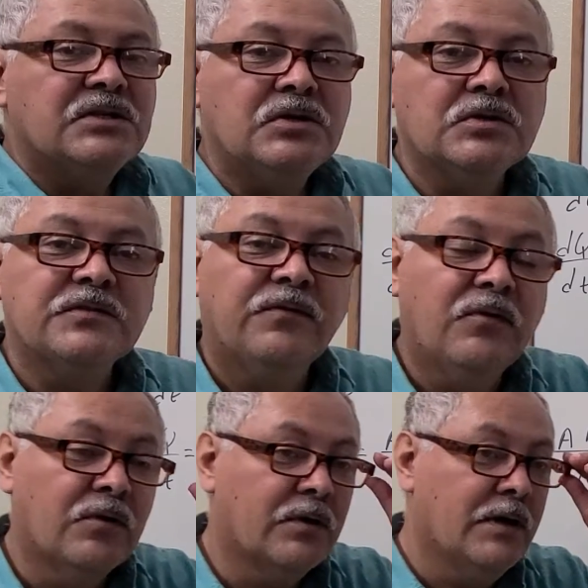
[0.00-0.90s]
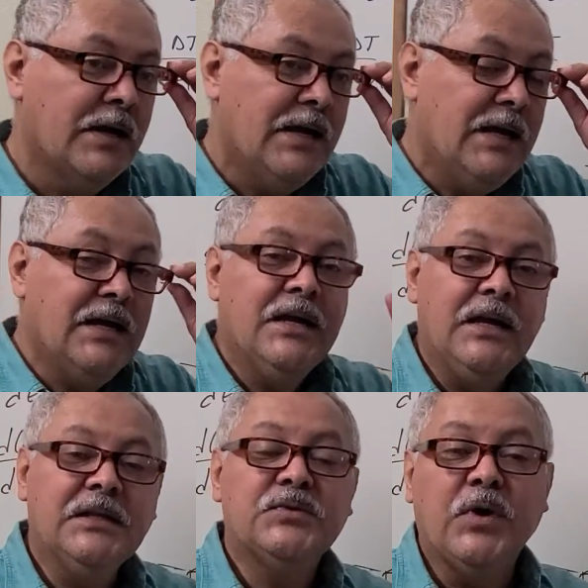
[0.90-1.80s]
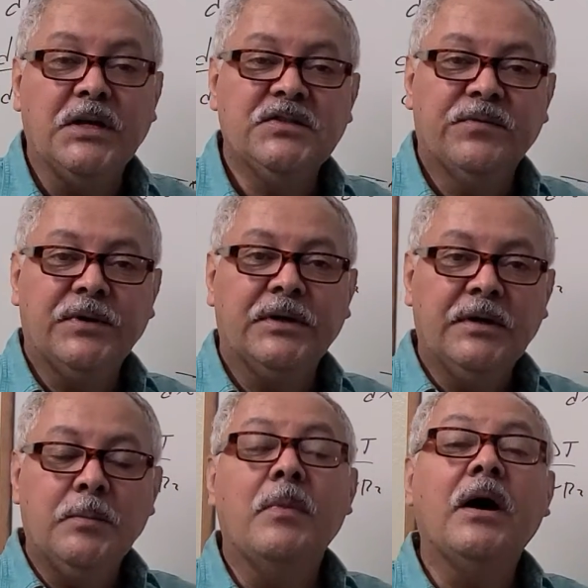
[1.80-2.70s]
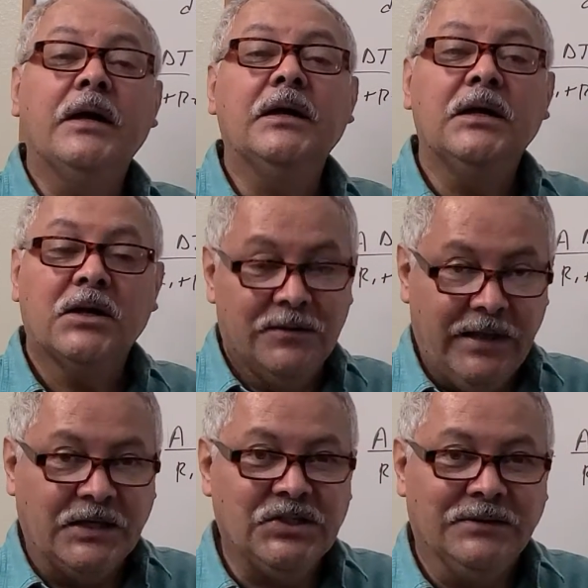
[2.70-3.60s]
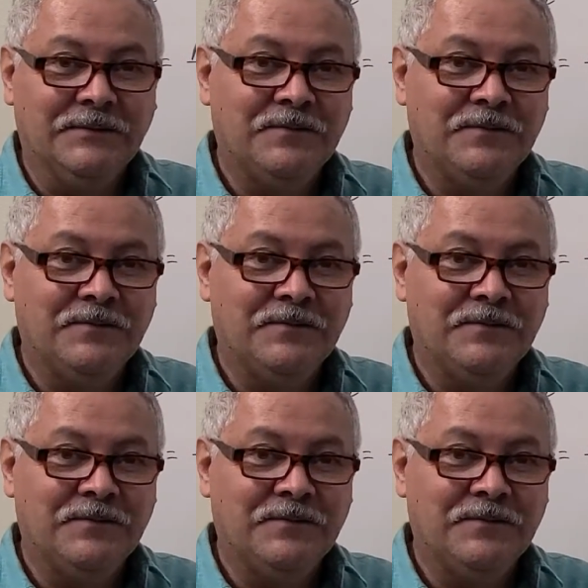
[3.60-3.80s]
used for heat transfer by conduction.